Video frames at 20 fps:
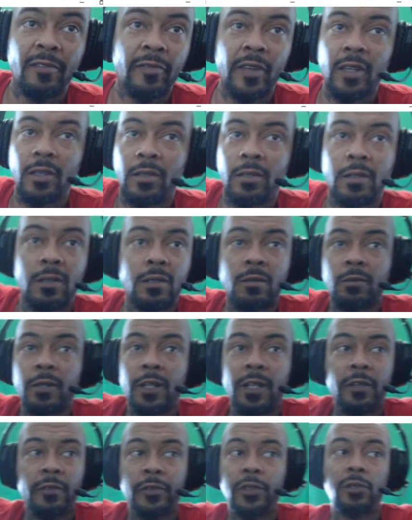faces,
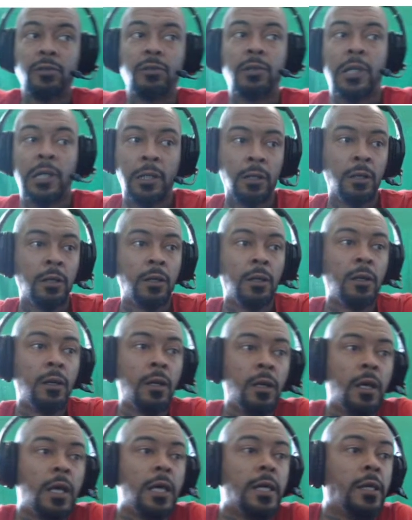whatever you want.
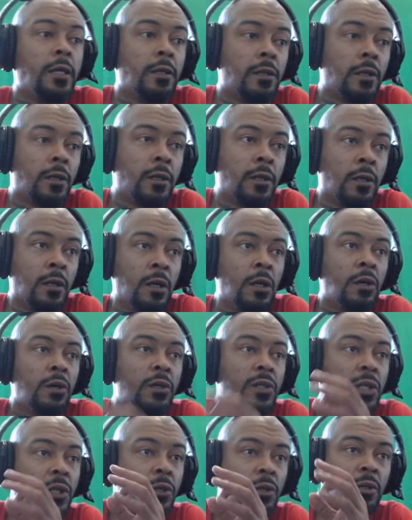Anything.
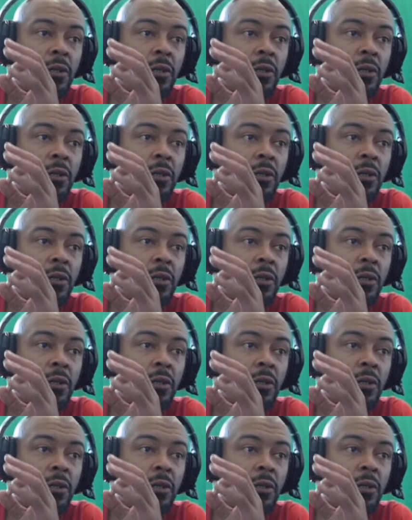So